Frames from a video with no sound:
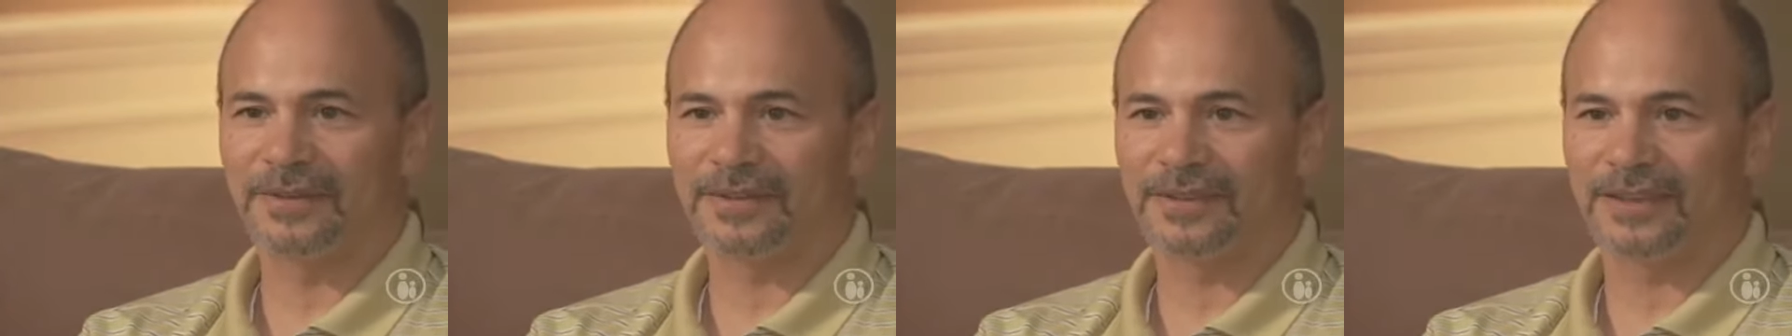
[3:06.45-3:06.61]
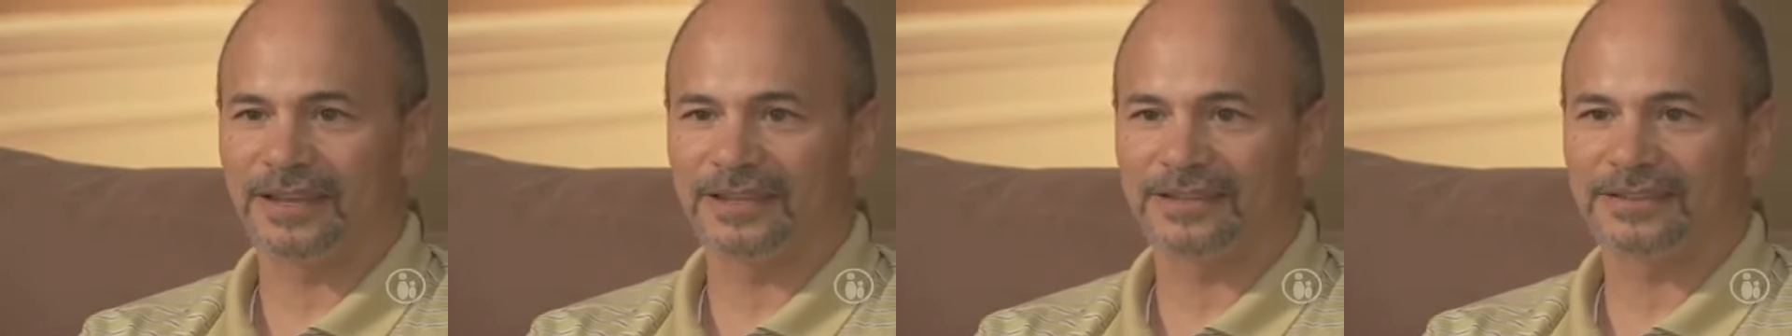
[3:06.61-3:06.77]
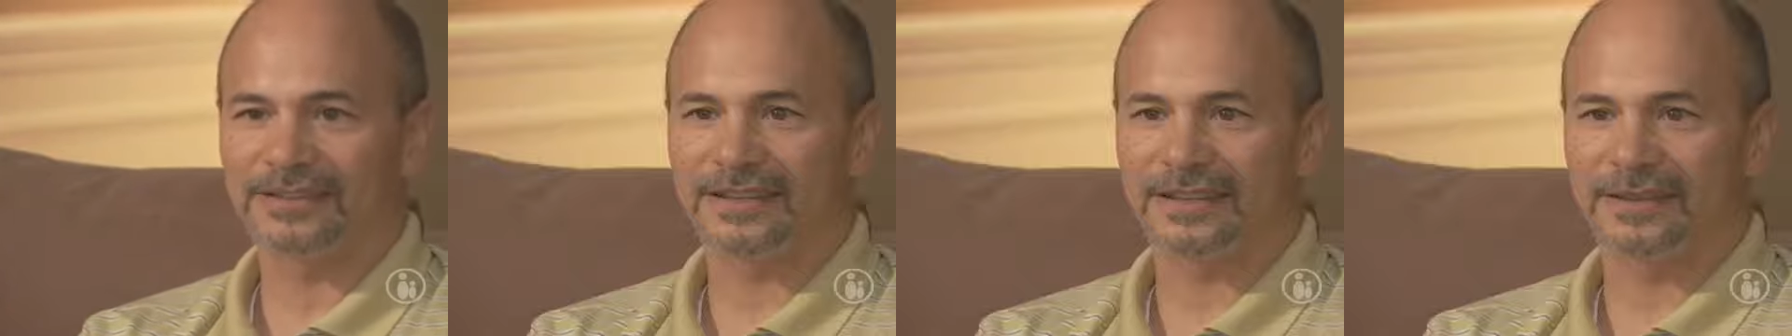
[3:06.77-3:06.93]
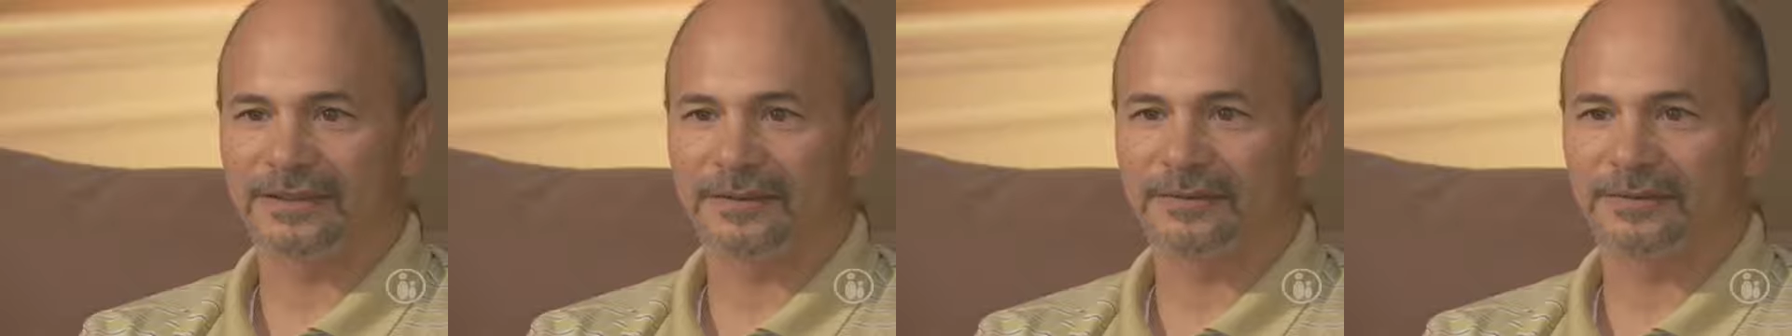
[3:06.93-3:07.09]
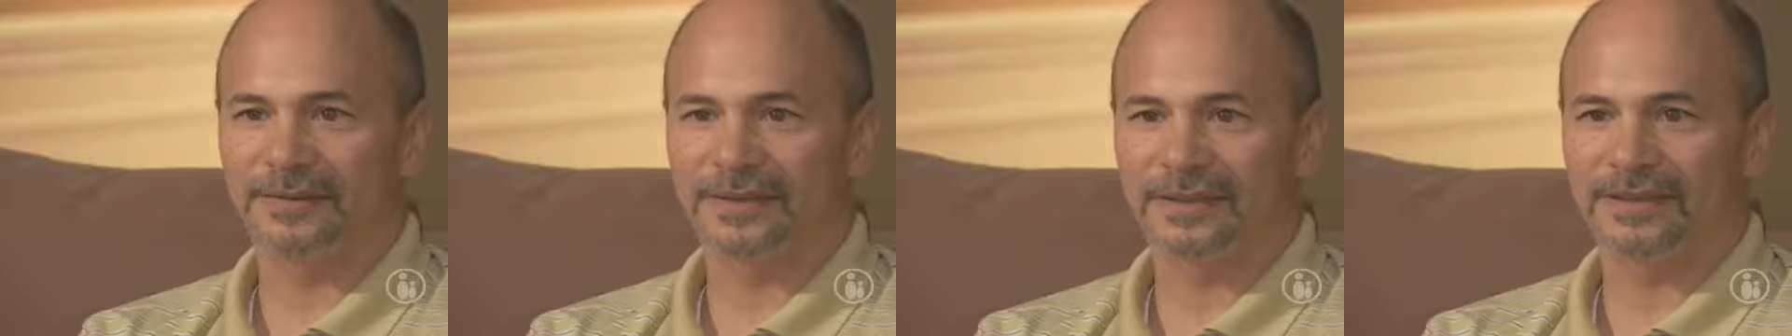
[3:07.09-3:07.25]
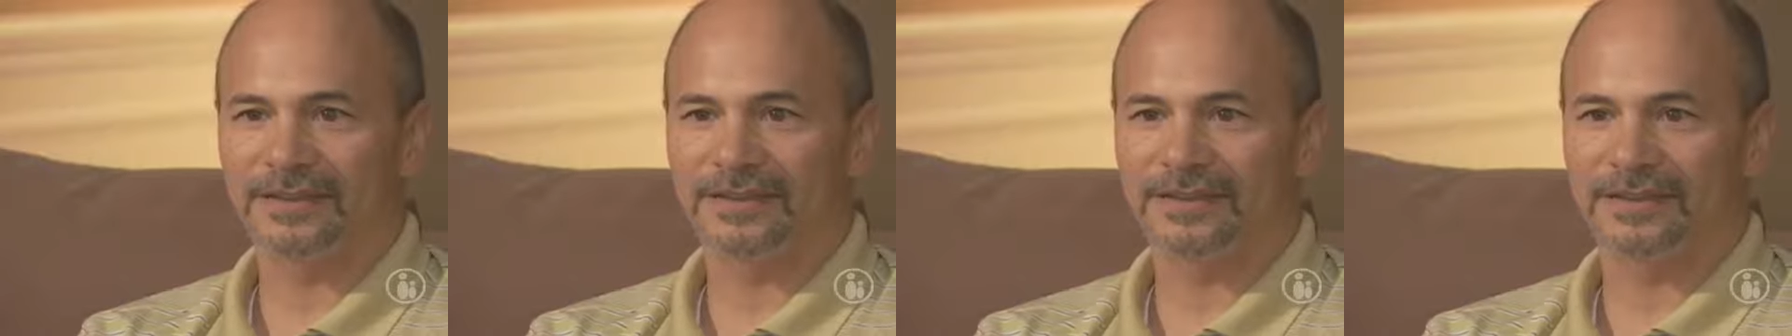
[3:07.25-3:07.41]
us,
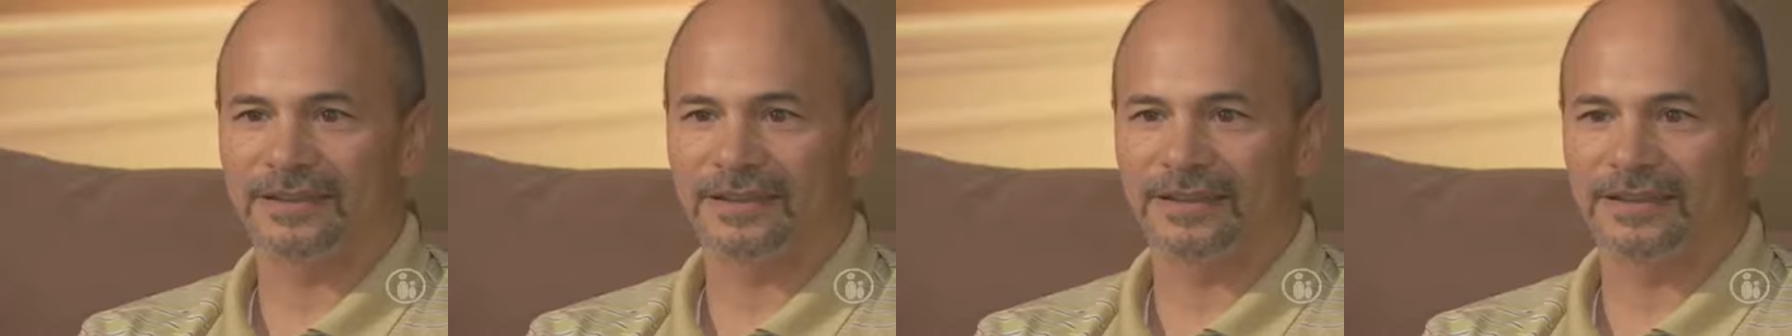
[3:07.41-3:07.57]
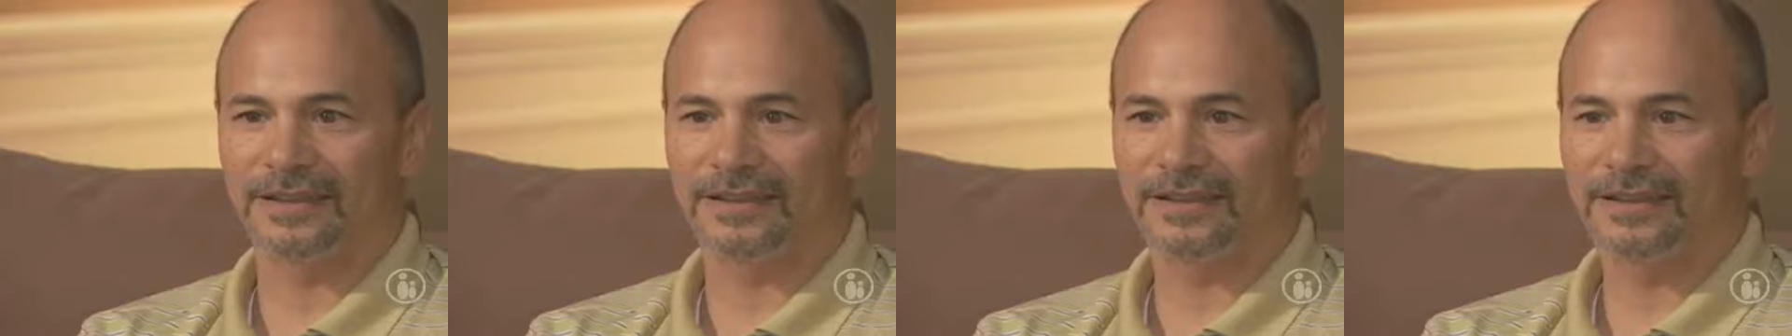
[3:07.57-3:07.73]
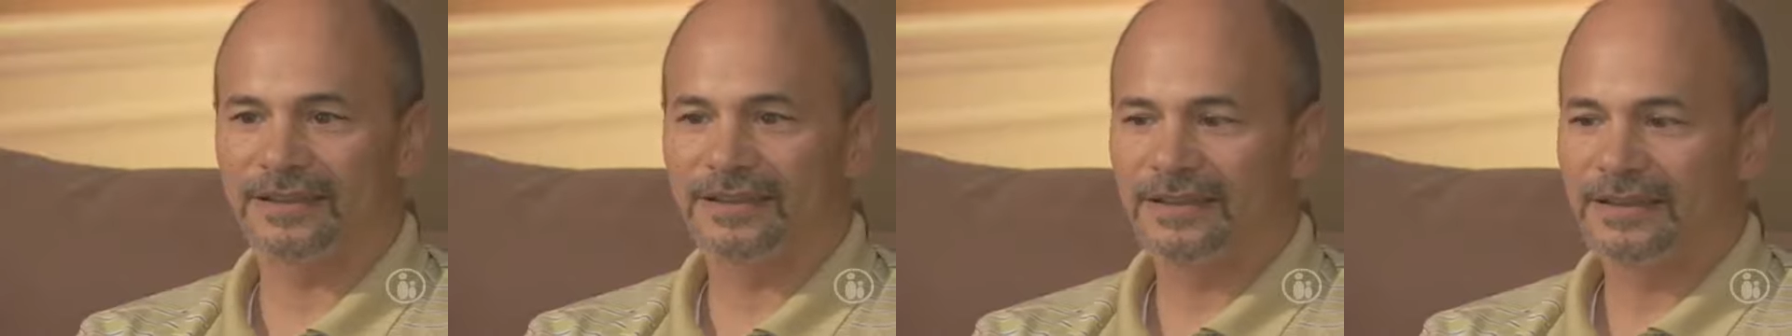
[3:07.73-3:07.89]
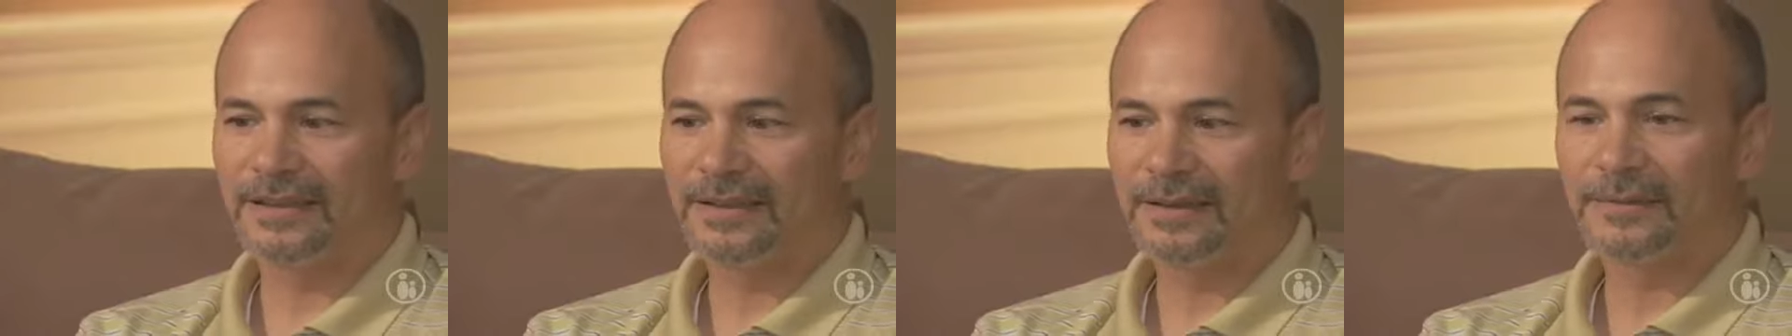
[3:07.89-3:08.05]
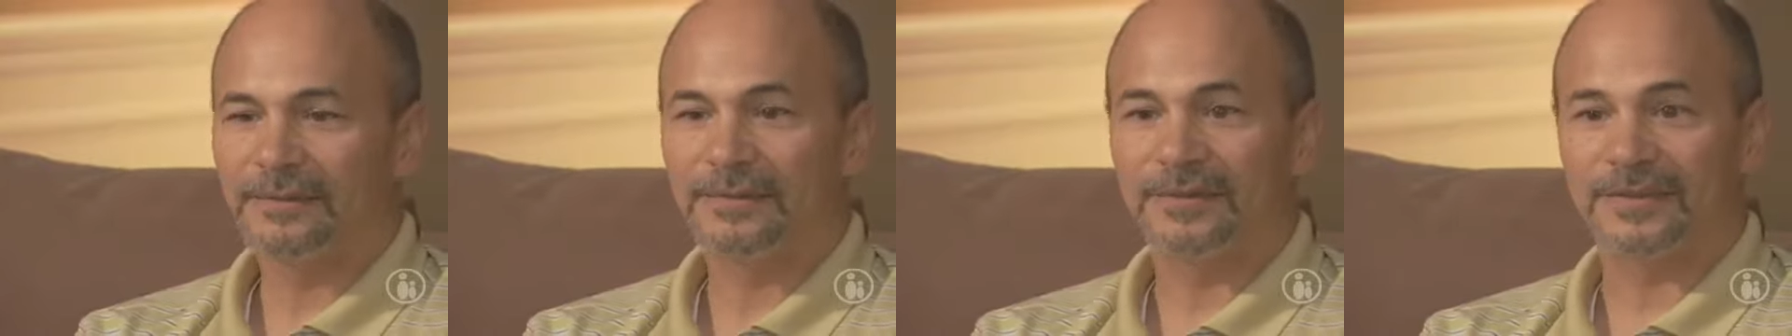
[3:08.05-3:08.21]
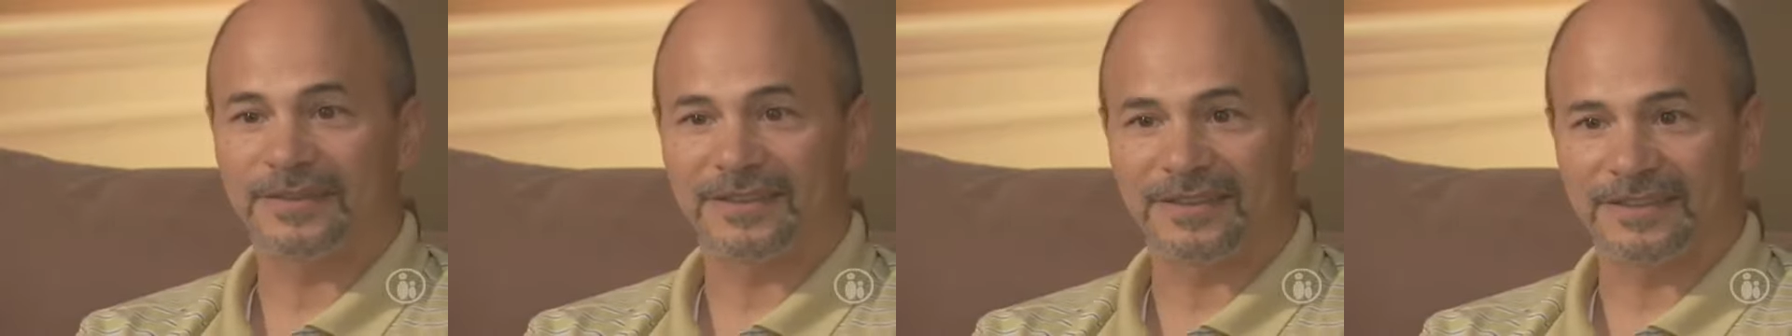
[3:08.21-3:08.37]

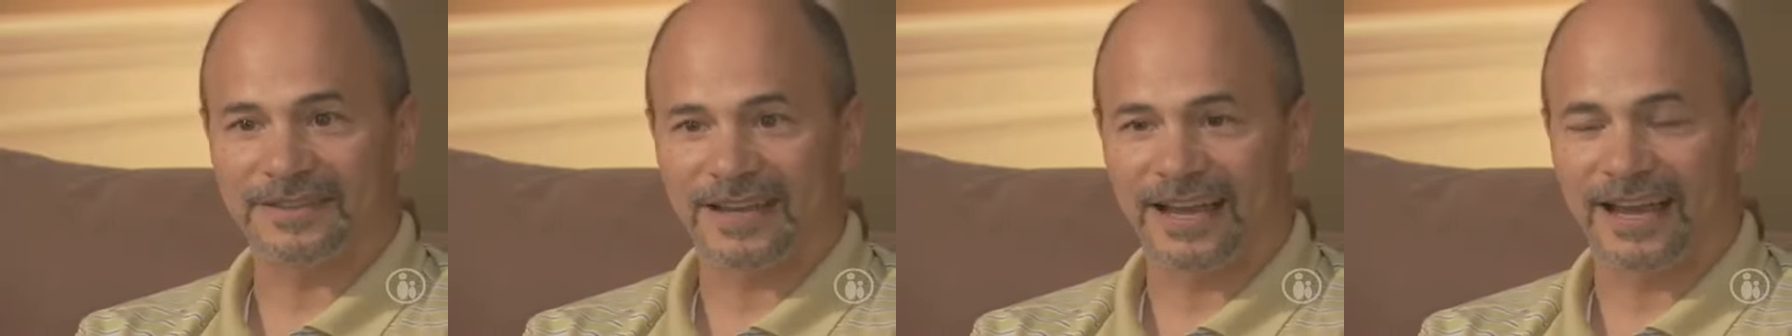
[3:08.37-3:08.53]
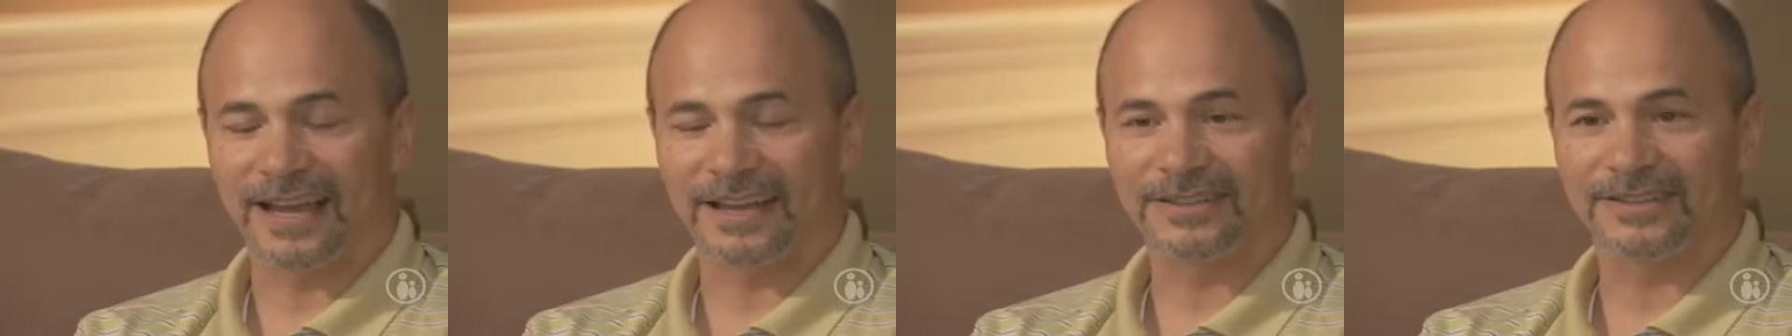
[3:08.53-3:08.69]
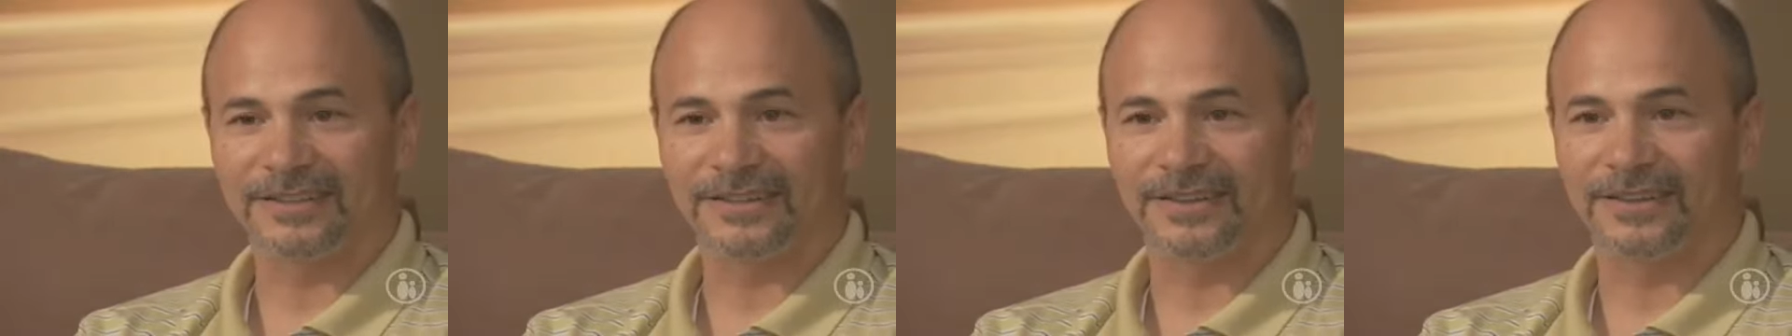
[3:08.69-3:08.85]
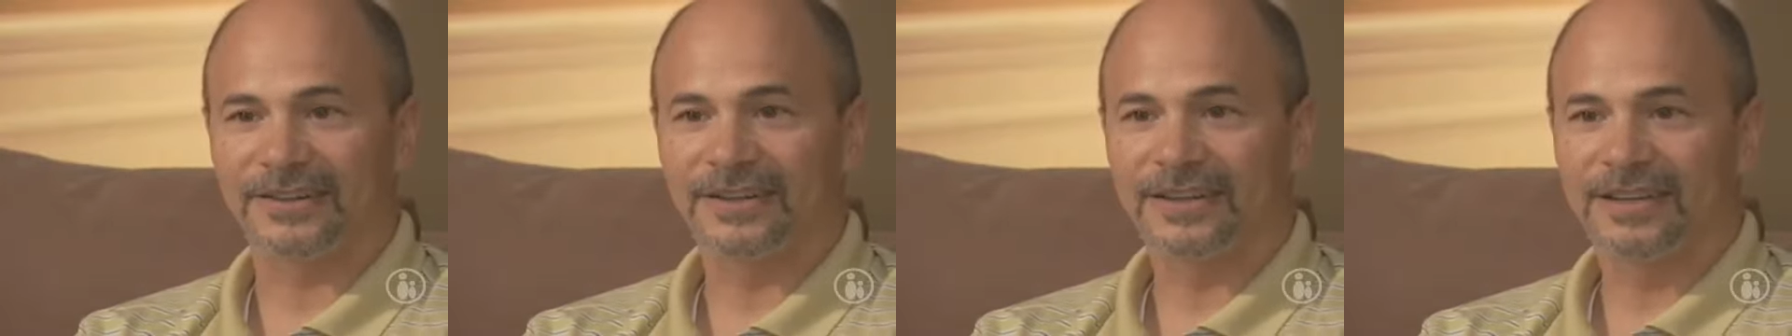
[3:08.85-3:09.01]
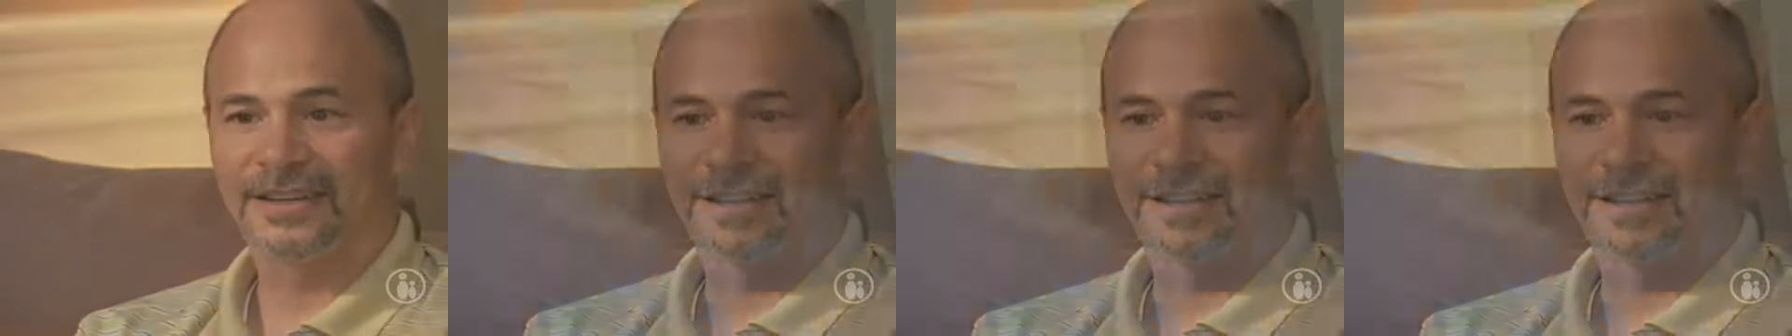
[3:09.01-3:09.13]
with the doctor.